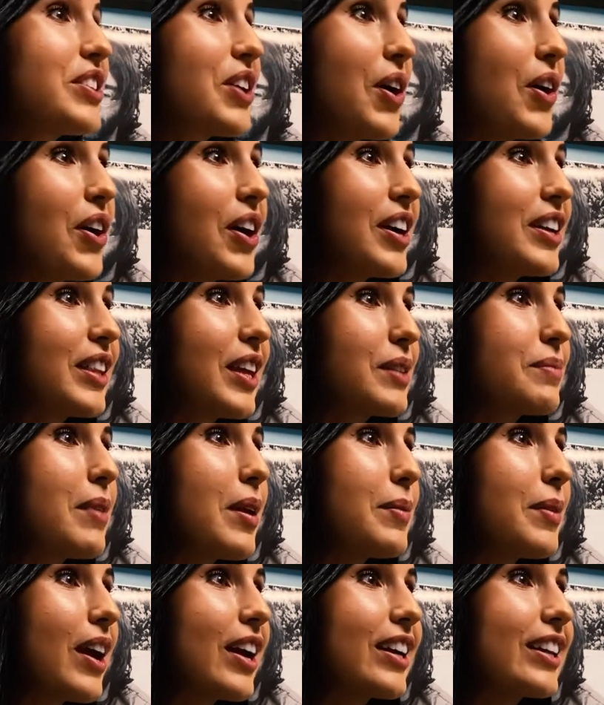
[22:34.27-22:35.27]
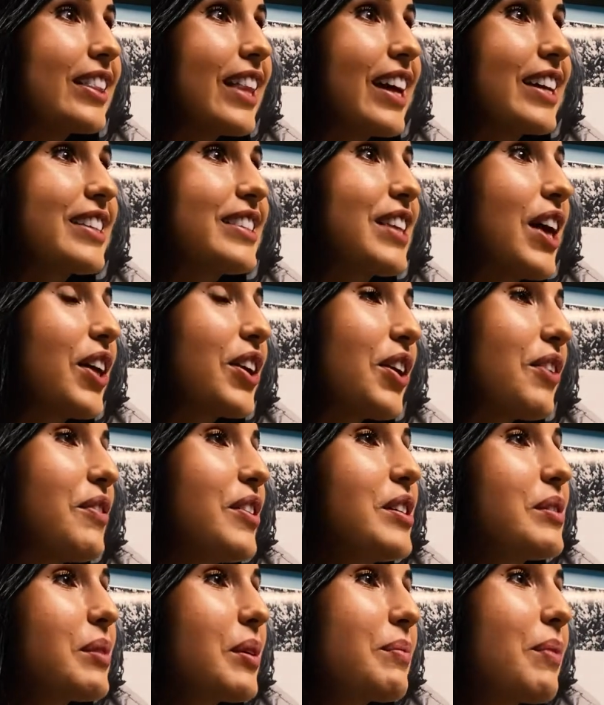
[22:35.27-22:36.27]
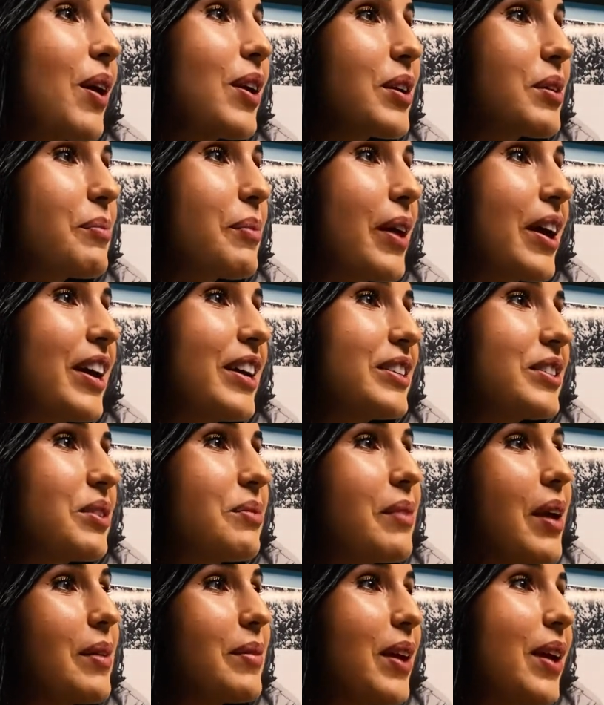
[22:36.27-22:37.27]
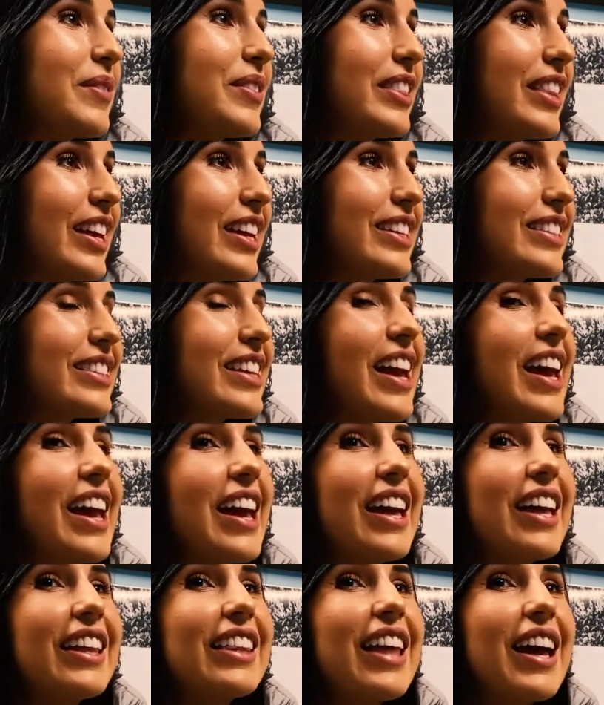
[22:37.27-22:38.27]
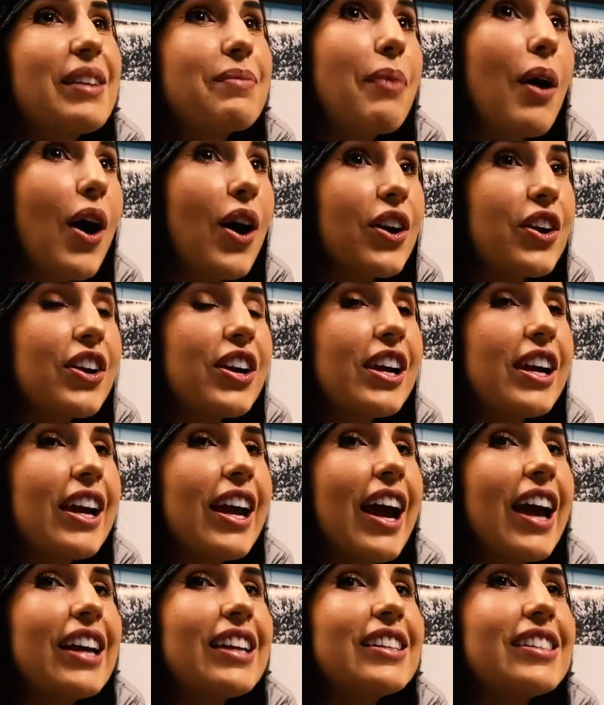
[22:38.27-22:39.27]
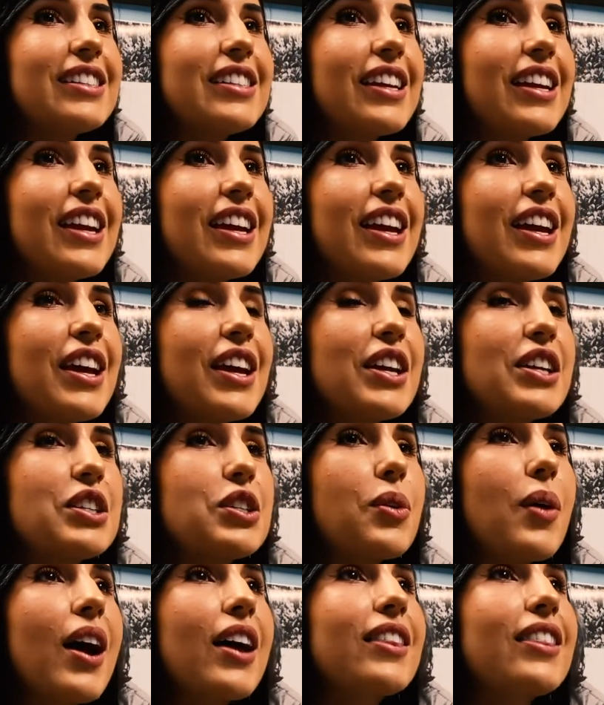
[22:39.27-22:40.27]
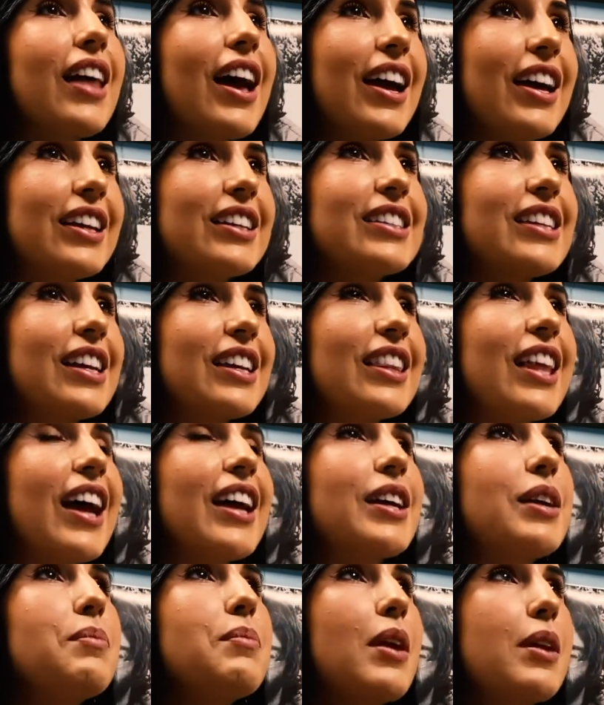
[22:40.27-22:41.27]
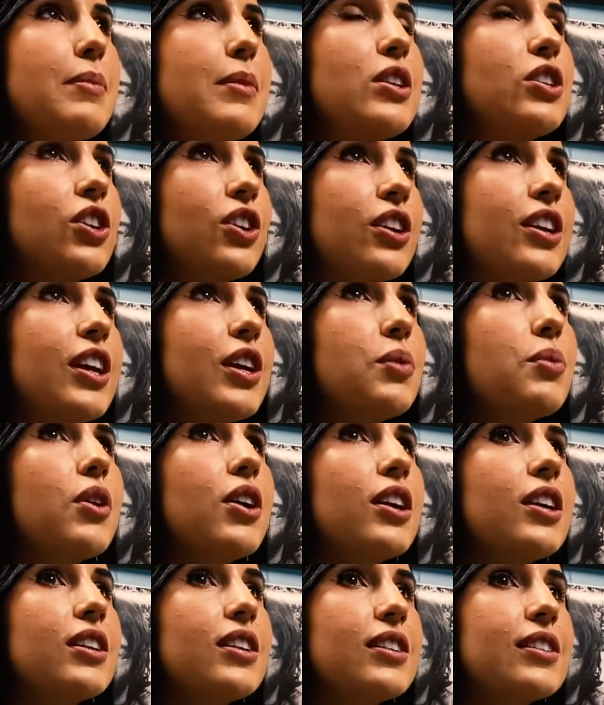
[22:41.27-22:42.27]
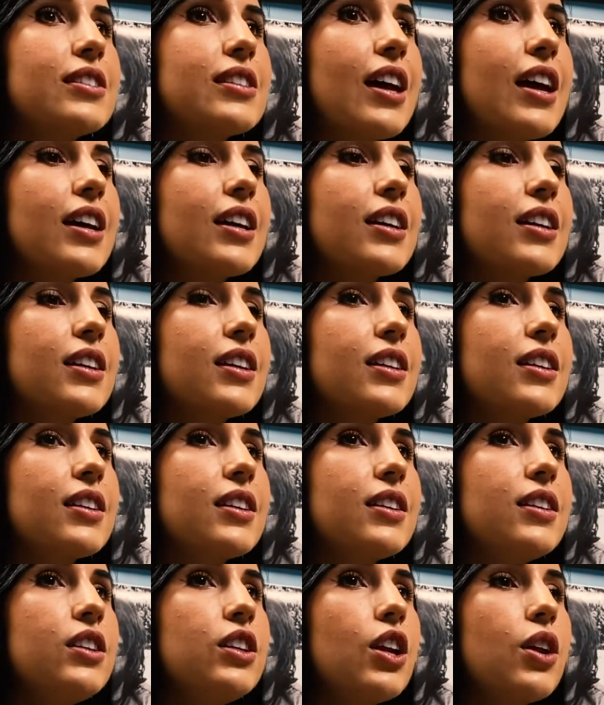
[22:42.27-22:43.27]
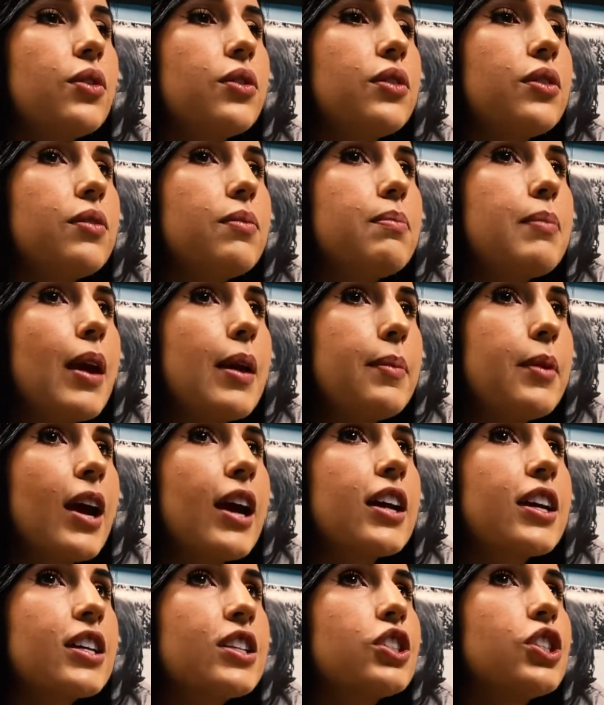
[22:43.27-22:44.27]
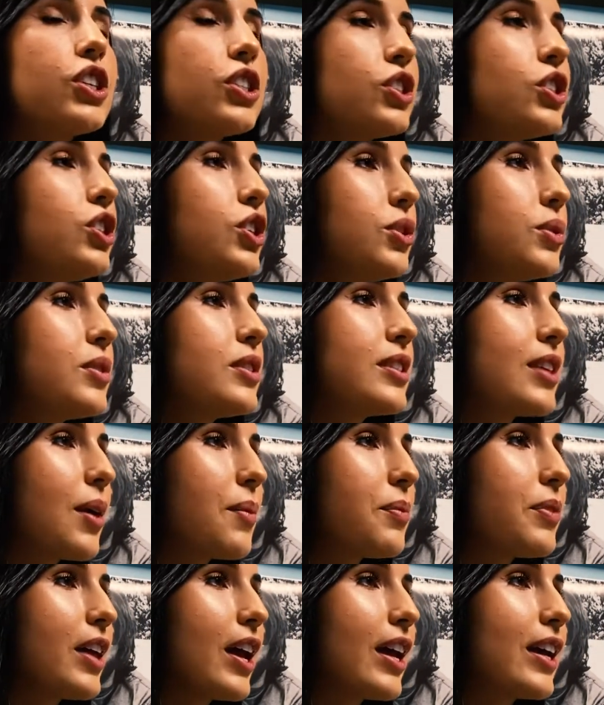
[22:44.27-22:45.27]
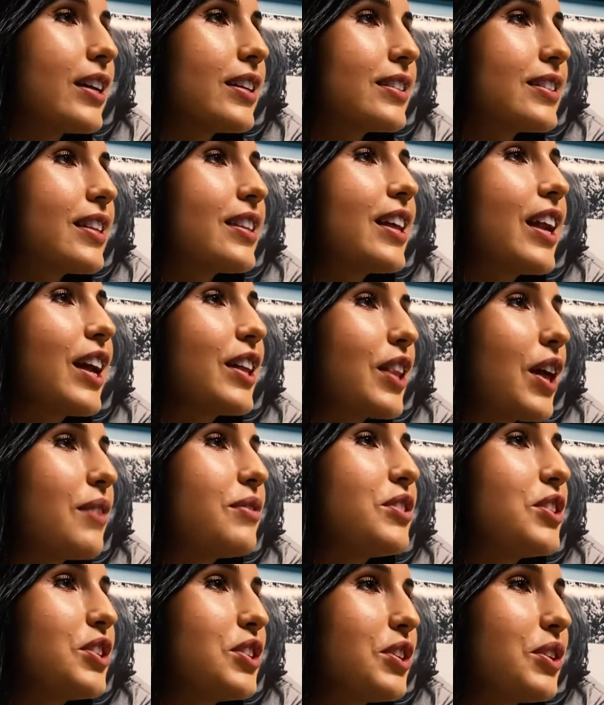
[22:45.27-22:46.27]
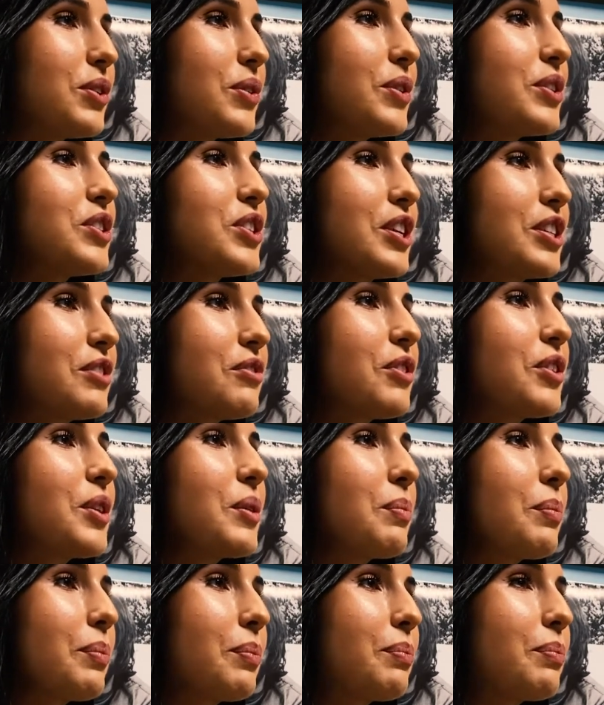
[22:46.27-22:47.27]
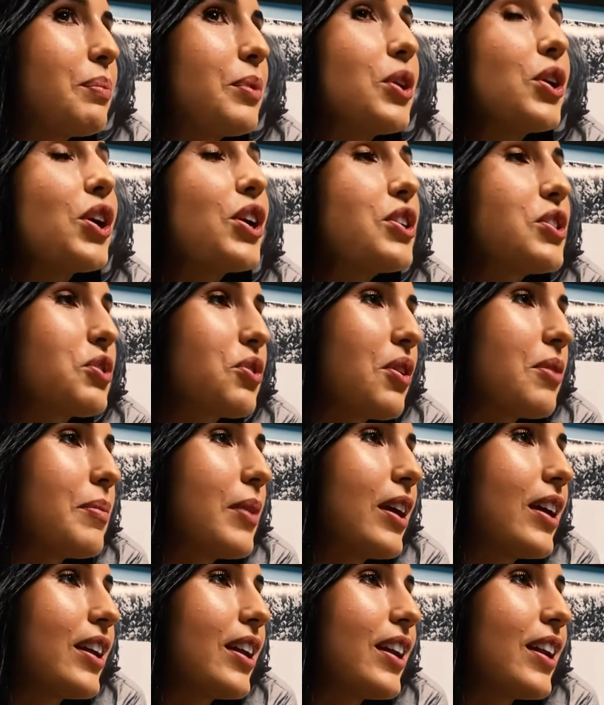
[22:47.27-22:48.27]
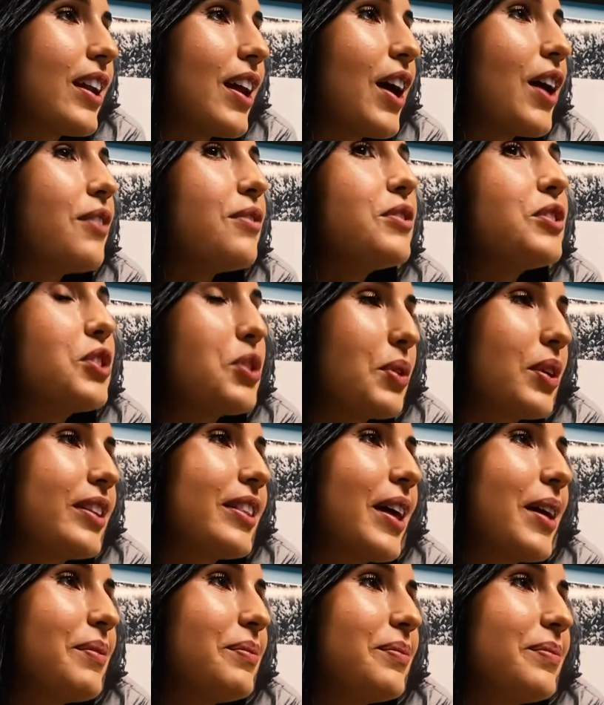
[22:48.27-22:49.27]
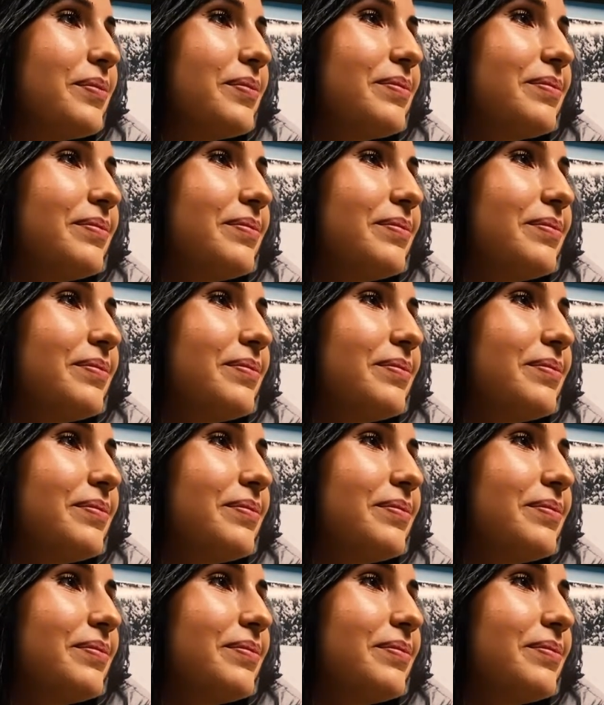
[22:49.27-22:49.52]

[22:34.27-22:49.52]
art. Like maybe I can like sell it on Facebook Marketplace, or maybe I'm in this like pottery. And so I liked it, like made me turn inward, and it's like, you know, maybe I can just do some things that I love to do just for the pure enjoyment of doing them. Yeah.